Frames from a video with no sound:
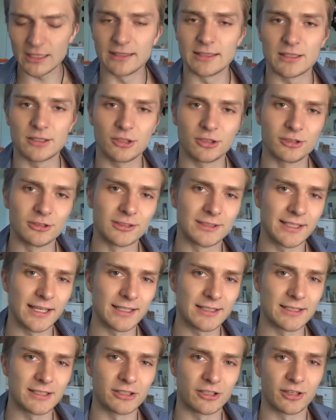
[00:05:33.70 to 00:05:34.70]
And there's another little
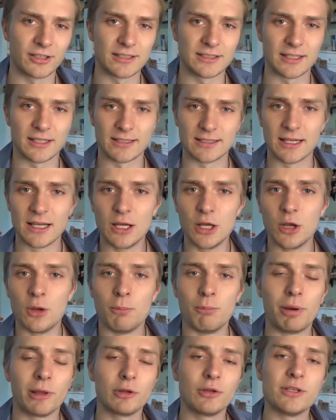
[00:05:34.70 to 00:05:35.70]
text here that says,
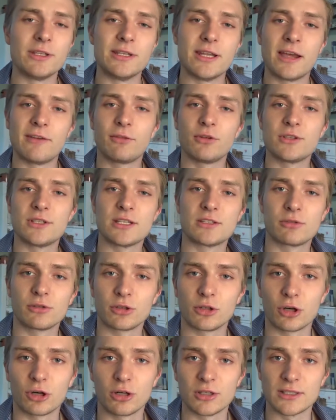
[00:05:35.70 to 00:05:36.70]
Bellows never
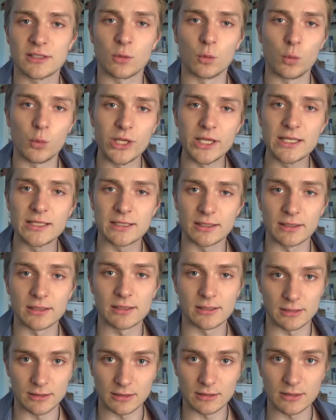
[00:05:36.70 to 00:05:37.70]
disregards the weak
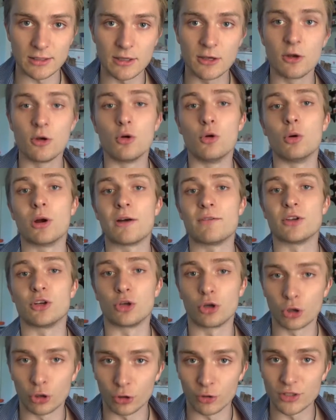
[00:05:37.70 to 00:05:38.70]
citizens who have the
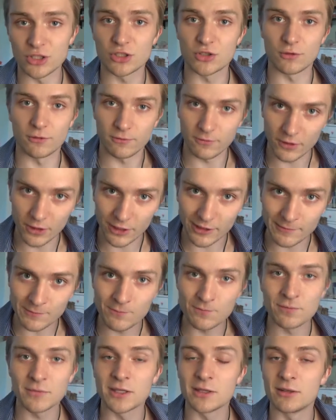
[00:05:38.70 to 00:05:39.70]
courage to fight.
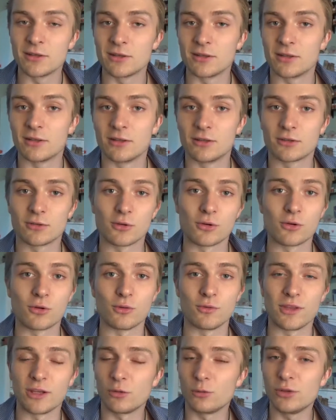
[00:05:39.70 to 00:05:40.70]

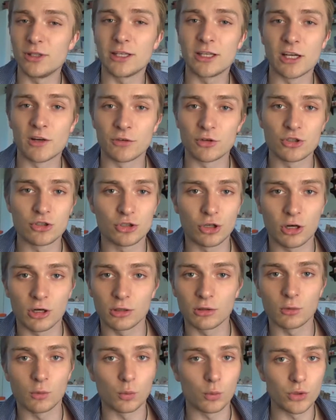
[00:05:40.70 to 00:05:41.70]
So they don't really care if you're
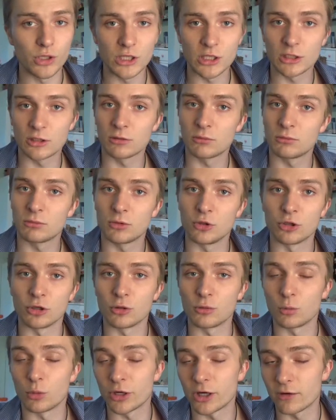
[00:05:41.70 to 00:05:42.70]
strong, weak, you
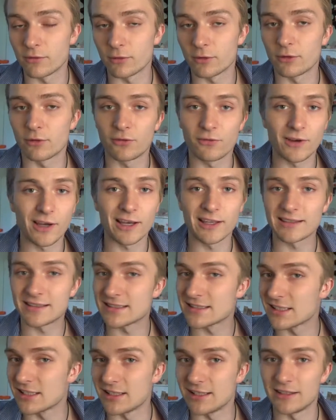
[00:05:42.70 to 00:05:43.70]
know, whatever,
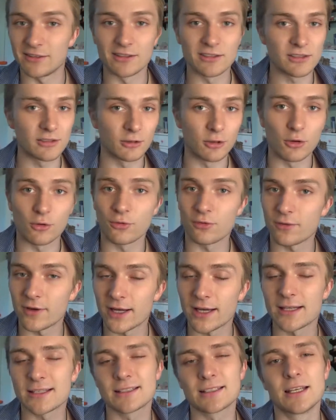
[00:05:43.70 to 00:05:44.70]
fat, skinny, slow,
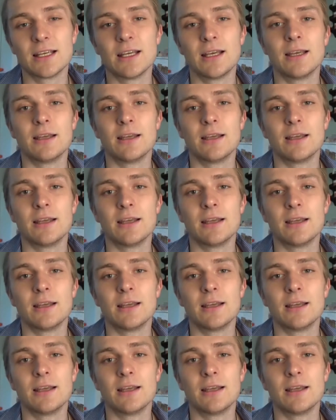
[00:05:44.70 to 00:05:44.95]
fast.